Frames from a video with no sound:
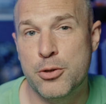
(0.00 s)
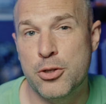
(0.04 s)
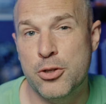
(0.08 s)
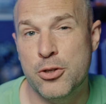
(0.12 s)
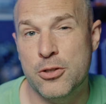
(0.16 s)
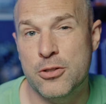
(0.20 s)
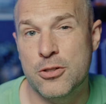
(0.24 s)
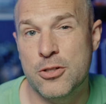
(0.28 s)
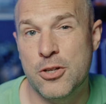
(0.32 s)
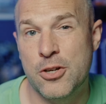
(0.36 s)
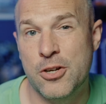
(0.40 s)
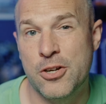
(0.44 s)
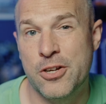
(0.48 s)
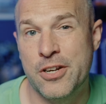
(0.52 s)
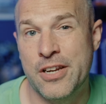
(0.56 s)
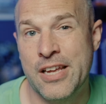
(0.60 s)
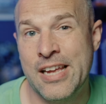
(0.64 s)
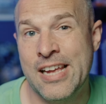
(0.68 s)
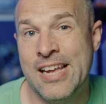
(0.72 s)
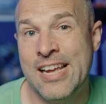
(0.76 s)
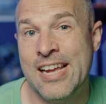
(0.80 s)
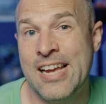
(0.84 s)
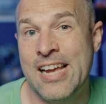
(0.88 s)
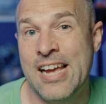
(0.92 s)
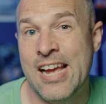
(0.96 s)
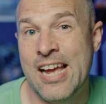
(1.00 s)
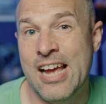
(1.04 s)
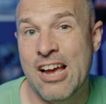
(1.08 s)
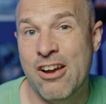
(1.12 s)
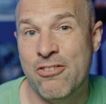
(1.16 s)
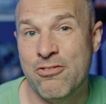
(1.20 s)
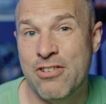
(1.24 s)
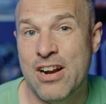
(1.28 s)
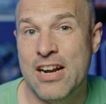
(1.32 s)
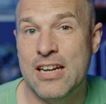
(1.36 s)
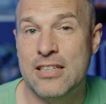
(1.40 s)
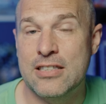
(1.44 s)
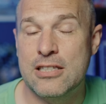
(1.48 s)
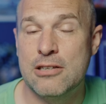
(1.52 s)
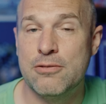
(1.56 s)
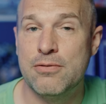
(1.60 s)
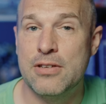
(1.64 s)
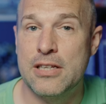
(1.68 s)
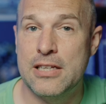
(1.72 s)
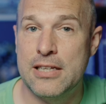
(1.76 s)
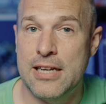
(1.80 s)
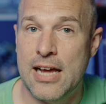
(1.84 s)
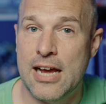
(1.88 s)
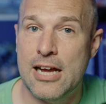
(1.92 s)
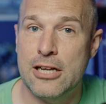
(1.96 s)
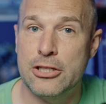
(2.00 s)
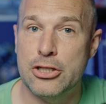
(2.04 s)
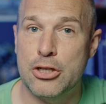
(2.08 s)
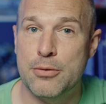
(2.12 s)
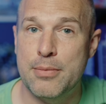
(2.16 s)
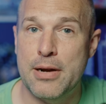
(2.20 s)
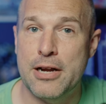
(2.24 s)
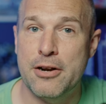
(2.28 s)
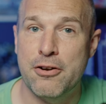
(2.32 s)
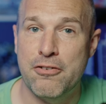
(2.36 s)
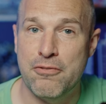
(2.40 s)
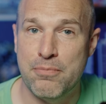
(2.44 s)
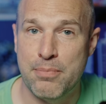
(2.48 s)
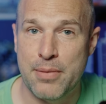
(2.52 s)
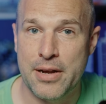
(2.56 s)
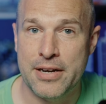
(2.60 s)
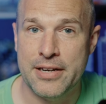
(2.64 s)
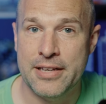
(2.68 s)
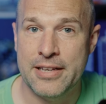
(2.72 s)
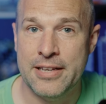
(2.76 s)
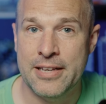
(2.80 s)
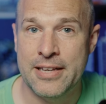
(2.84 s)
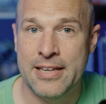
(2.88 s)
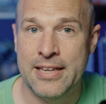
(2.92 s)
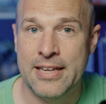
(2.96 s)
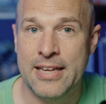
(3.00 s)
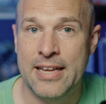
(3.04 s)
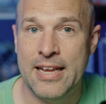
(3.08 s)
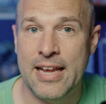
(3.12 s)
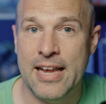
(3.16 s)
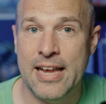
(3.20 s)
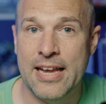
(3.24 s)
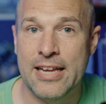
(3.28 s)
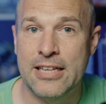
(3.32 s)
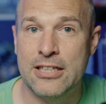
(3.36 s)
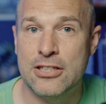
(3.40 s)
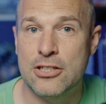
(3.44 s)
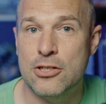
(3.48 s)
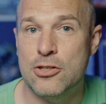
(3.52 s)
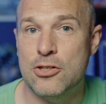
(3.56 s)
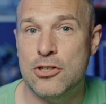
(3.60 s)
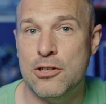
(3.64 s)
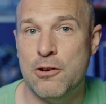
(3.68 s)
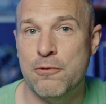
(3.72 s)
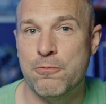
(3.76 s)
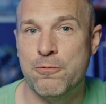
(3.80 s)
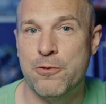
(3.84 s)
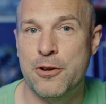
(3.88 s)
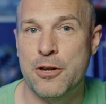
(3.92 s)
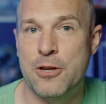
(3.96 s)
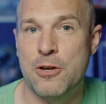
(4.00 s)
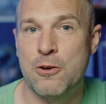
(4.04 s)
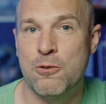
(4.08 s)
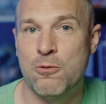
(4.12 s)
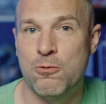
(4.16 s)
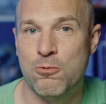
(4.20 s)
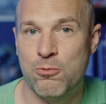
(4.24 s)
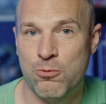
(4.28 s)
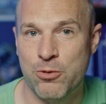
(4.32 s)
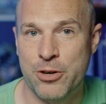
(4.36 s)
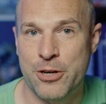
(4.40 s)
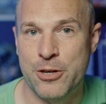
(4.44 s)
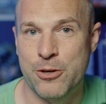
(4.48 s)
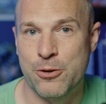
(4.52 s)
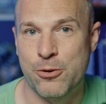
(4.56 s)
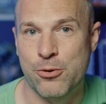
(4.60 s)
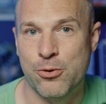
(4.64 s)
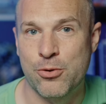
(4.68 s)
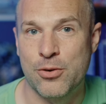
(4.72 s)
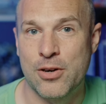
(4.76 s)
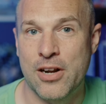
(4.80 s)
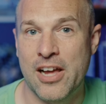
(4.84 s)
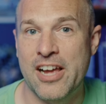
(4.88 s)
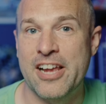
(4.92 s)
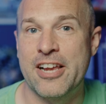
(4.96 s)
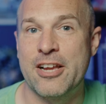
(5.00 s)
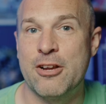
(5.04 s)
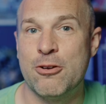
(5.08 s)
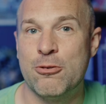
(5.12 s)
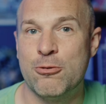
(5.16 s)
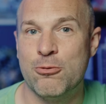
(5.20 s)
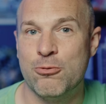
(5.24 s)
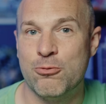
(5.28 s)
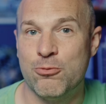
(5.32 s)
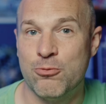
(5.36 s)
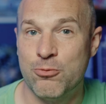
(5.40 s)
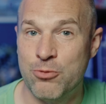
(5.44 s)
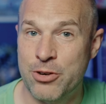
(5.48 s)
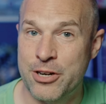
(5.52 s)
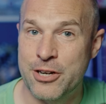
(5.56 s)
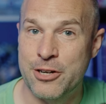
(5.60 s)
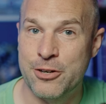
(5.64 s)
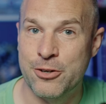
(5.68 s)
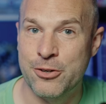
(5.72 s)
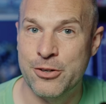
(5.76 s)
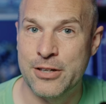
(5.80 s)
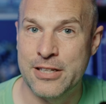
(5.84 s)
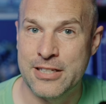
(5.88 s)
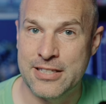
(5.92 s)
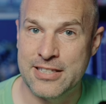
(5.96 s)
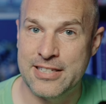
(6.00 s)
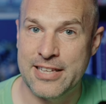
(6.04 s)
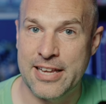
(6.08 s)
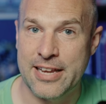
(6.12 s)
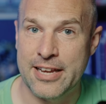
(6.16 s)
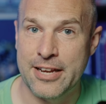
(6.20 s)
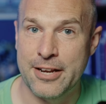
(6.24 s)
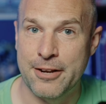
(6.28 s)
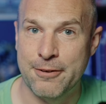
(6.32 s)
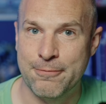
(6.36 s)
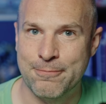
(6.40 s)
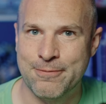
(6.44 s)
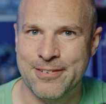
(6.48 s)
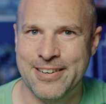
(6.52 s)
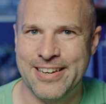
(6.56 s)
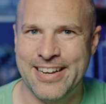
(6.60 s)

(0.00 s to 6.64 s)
to turn a relatively large amount of money into something real, like real estate.